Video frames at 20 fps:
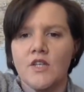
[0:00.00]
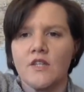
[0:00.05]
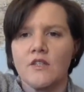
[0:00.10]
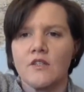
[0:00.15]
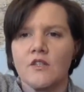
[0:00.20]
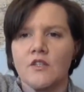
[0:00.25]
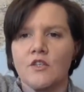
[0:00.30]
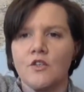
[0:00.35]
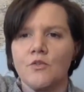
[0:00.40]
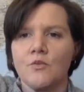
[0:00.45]
It's
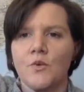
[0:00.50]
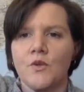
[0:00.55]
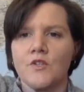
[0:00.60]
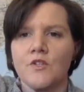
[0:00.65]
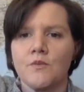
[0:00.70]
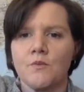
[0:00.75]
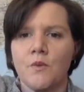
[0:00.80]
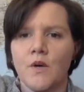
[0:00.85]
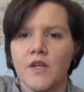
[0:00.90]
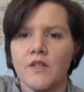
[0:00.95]
a good one to
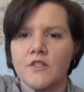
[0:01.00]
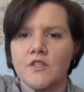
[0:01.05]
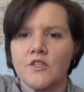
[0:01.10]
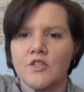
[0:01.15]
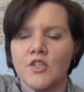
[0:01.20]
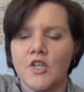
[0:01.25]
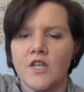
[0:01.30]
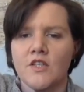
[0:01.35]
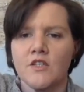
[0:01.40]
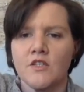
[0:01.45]
practice
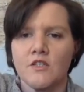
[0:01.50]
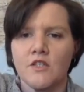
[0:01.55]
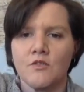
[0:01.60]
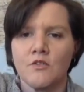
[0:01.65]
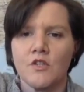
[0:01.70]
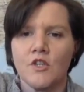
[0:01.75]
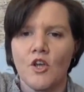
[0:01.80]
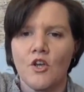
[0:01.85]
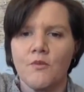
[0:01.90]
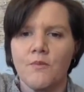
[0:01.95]
changing. So
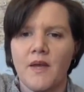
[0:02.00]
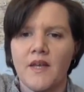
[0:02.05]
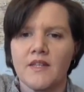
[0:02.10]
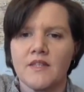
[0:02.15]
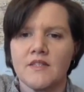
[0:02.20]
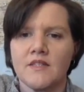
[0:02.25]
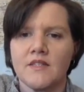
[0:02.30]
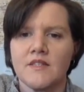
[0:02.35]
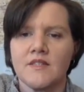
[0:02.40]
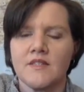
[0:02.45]
to go
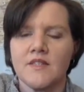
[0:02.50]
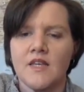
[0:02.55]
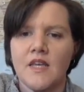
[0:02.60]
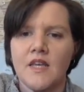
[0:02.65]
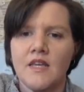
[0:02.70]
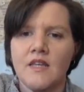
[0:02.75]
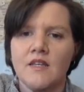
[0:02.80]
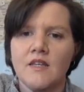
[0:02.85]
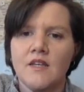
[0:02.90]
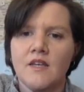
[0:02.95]
back to
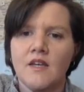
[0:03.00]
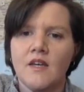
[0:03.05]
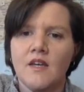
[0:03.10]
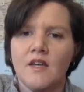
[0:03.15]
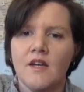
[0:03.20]
D,